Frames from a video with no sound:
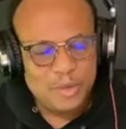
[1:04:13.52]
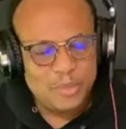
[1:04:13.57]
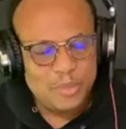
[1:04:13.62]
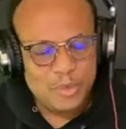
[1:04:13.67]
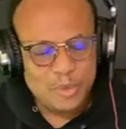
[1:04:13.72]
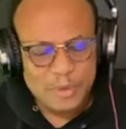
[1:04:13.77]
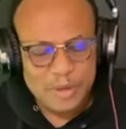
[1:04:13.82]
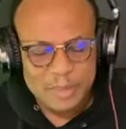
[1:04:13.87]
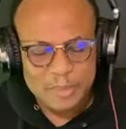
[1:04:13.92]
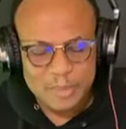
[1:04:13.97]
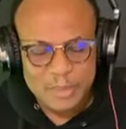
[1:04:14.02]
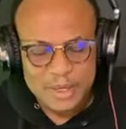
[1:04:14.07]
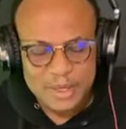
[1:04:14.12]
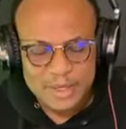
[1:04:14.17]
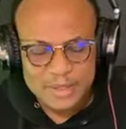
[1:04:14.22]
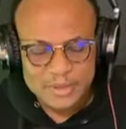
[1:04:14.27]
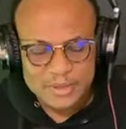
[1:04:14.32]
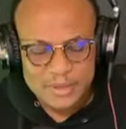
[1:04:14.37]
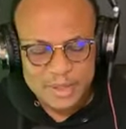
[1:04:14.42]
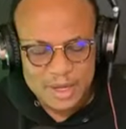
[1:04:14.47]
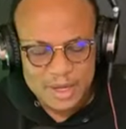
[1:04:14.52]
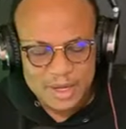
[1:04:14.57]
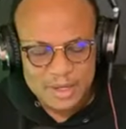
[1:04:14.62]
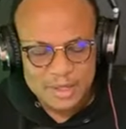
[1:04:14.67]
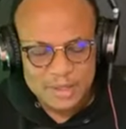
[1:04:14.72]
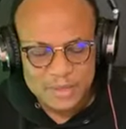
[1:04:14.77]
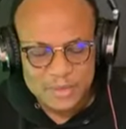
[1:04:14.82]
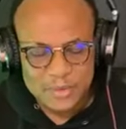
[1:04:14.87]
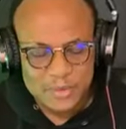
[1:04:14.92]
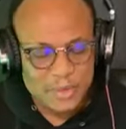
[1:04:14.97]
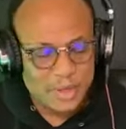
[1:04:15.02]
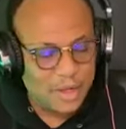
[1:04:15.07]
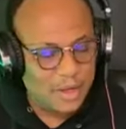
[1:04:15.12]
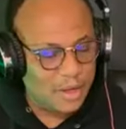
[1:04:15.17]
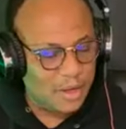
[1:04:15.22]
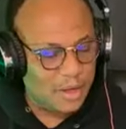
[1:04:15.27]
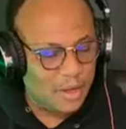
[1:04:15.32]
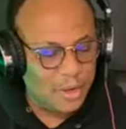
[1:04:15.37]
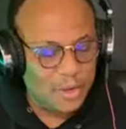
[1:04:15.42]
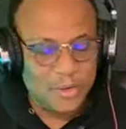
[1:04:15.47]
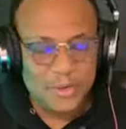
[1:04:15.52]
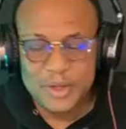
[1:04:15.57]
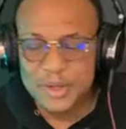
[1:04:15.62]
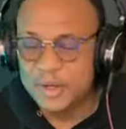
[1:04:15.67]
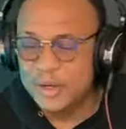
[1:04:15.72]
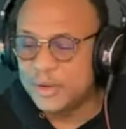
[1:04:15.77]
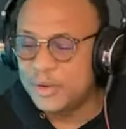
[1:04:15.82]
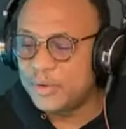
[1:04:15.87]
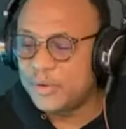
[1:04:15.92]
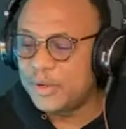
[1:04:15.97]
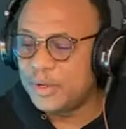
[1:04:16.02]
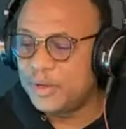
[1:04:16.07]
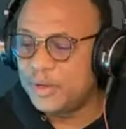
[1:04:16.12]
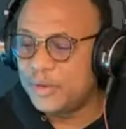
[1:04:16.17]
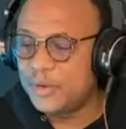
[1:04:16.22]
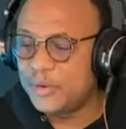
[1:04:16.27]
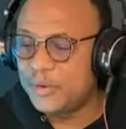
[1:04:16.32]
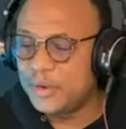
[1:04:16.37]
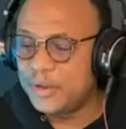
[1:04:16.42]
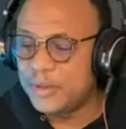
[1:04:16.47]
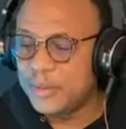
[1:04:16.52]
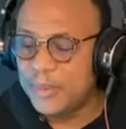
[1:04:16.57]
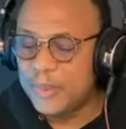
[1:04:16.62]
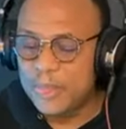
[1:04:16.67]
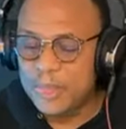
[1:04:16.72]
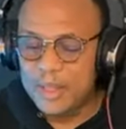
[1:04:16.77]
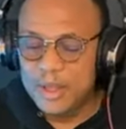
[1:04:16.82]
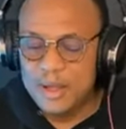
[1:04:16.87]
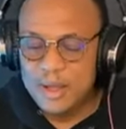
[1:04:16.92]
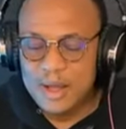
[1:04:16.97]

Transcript: I hope you are blessed. Hallelujah. Glory, glory, glory.